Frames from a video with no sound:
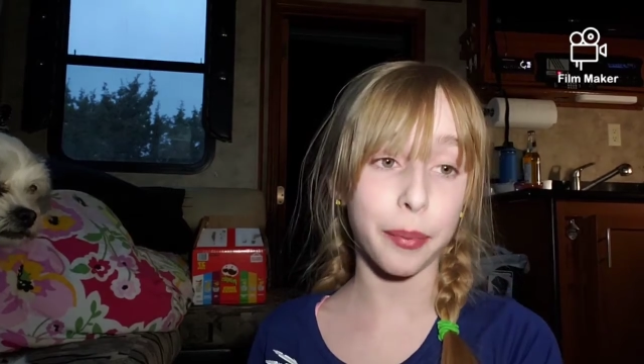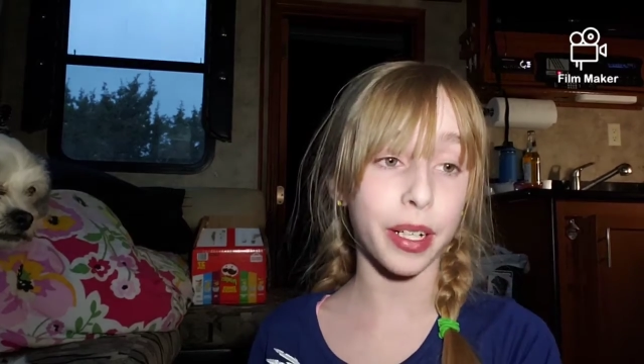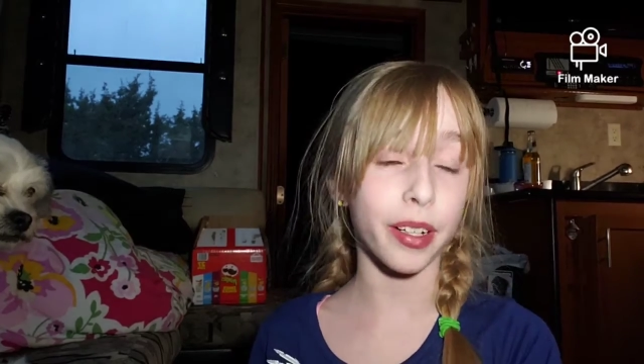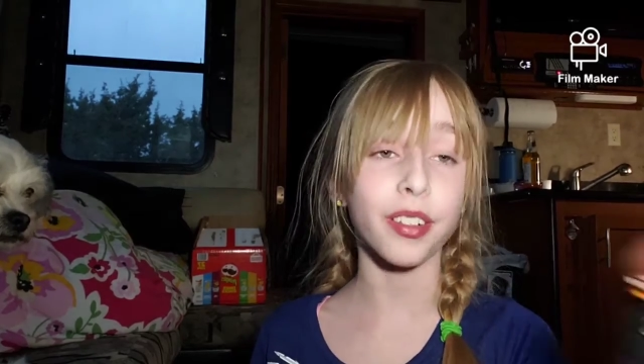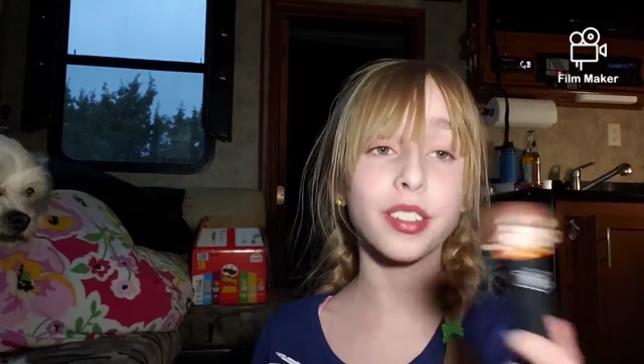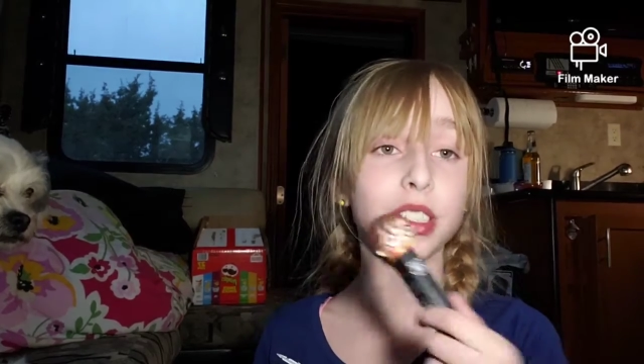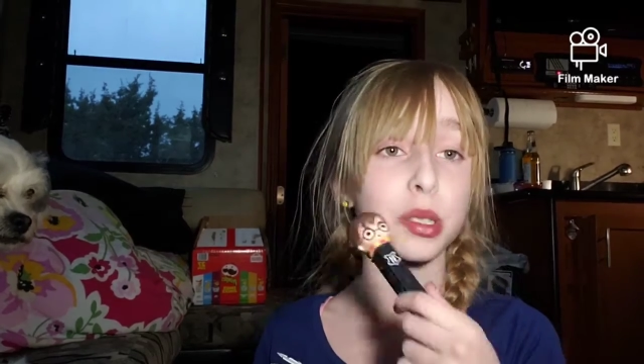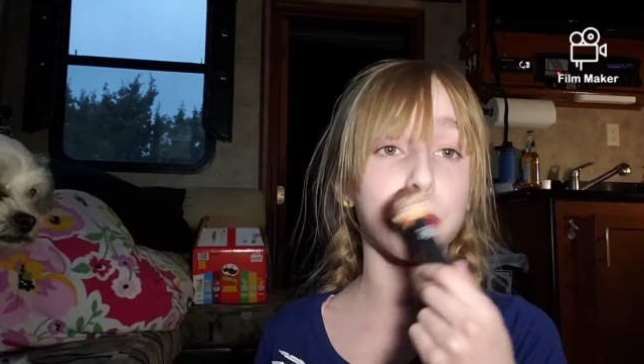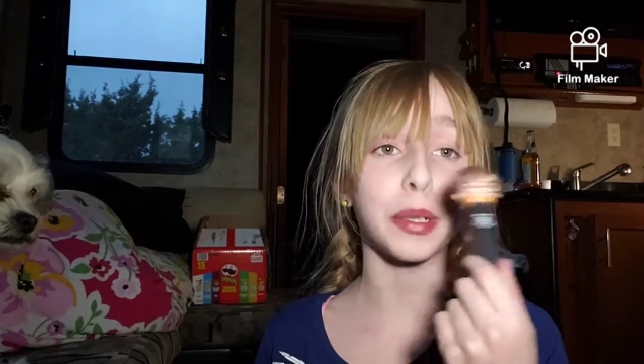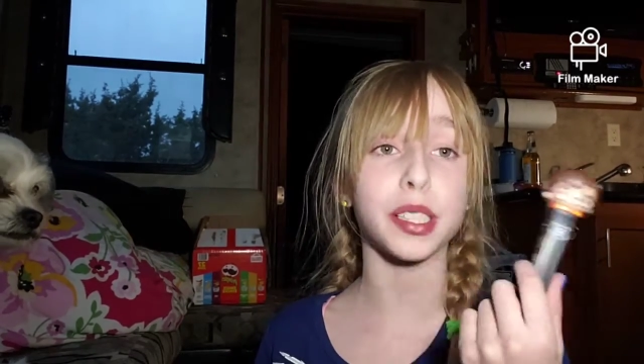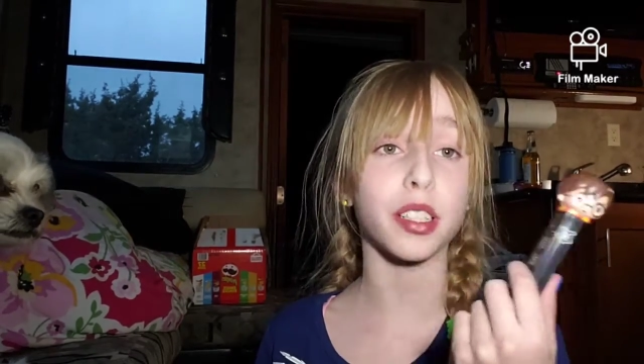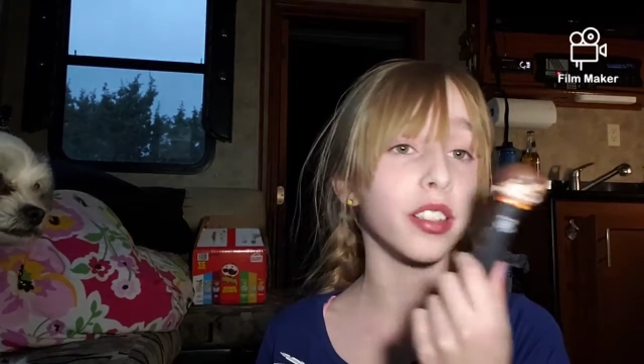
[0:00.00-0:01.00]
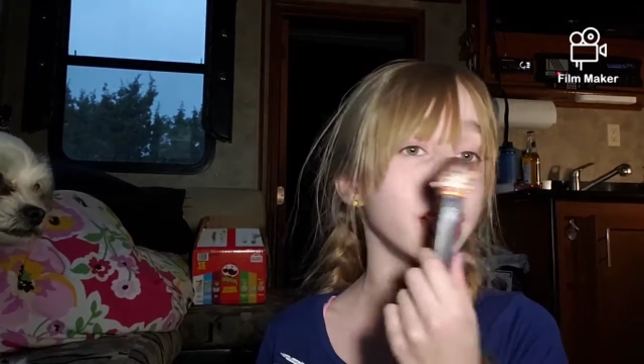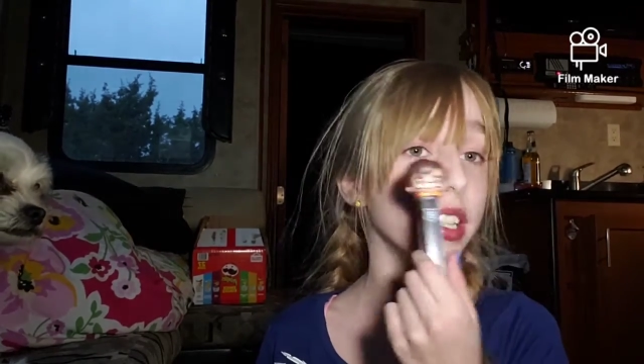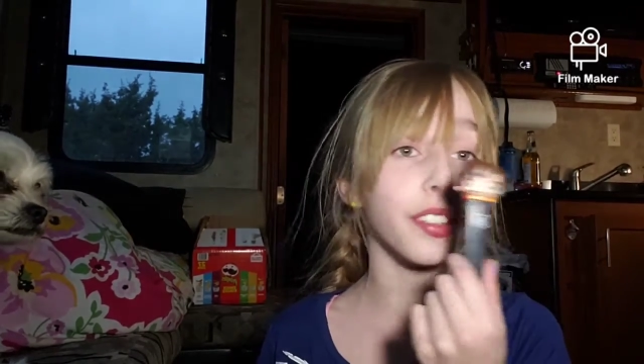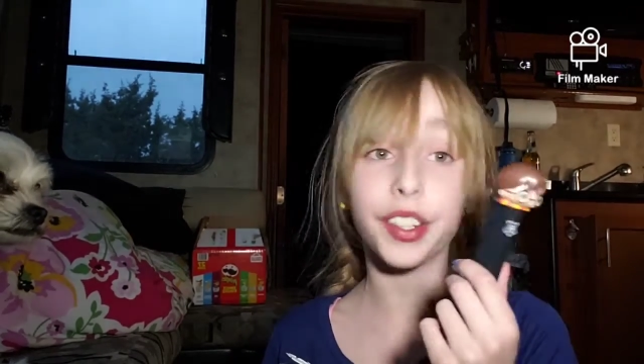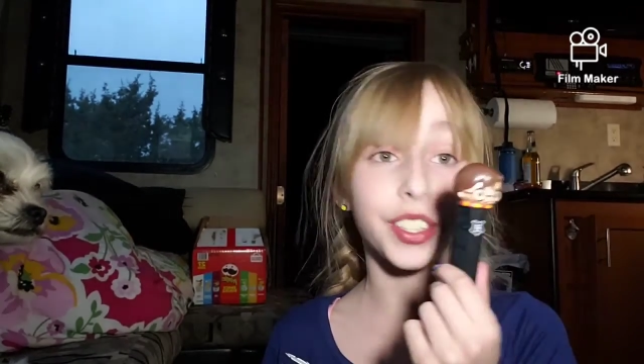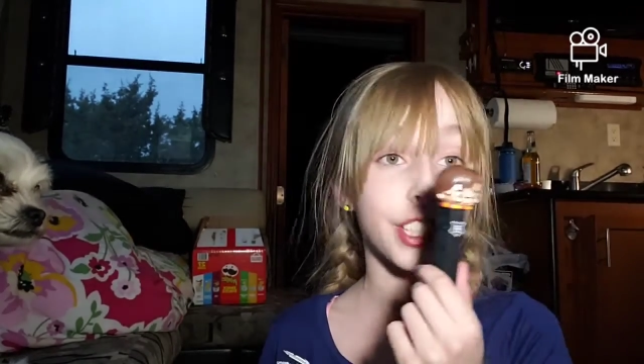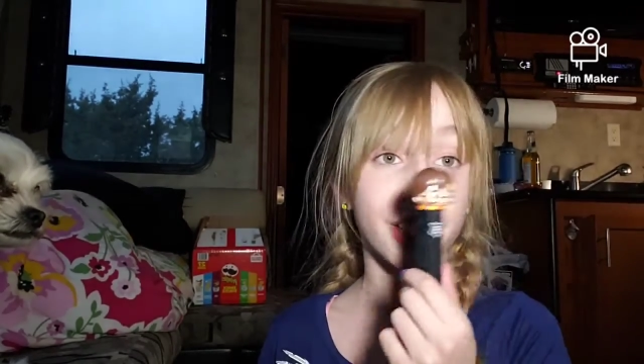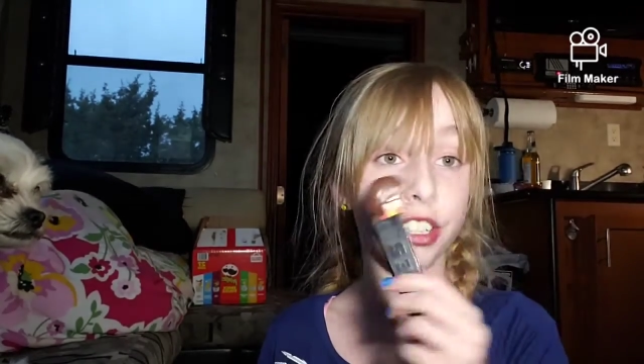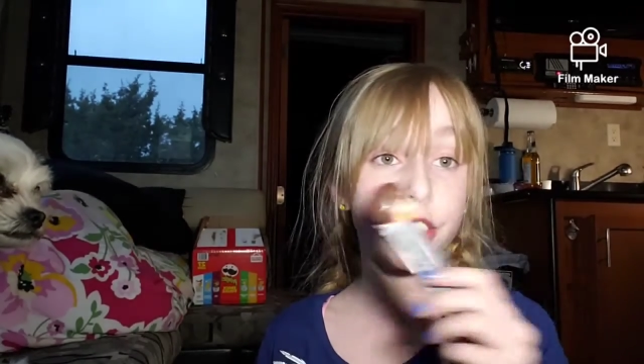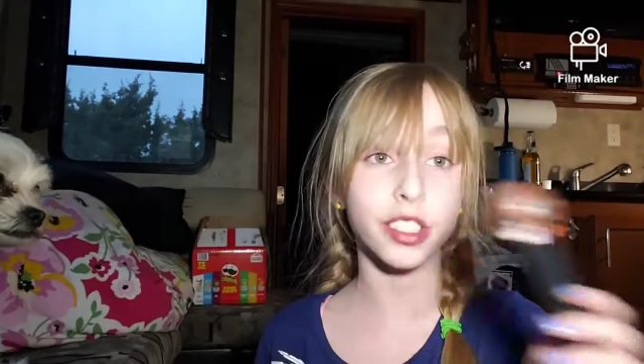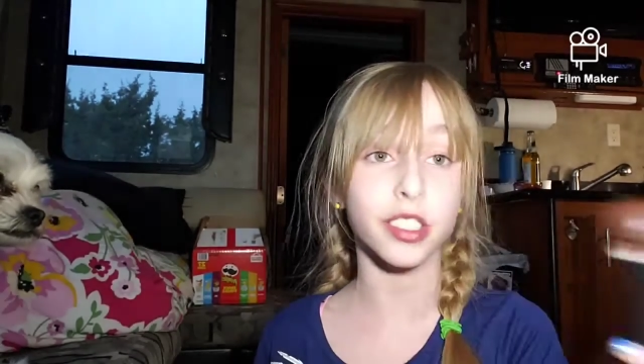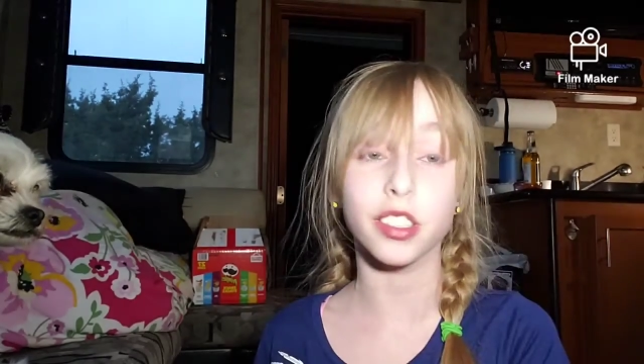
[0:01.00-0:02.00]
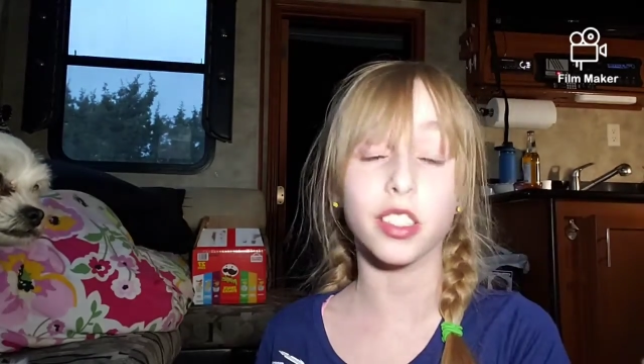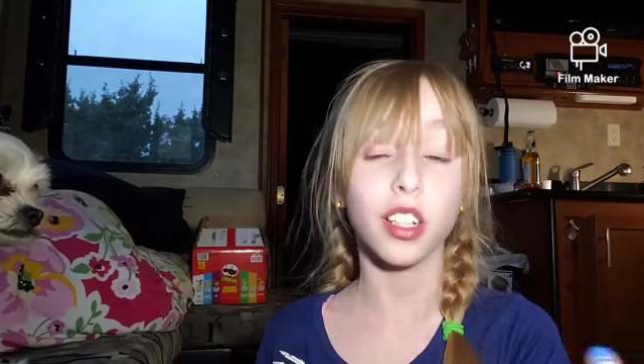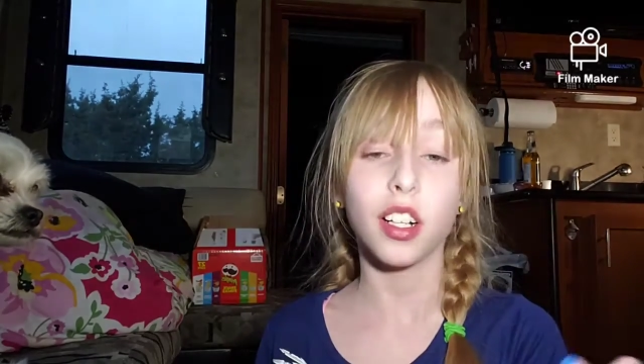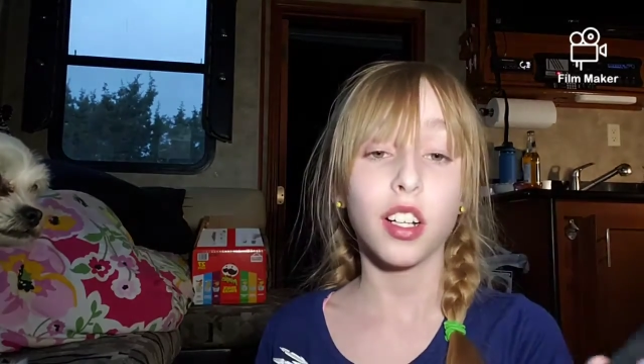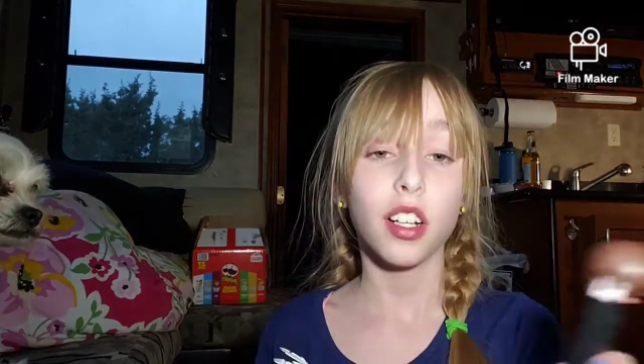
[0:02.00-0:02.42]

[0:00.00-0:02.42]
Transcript: I'm gonna basically a you know, dessert, or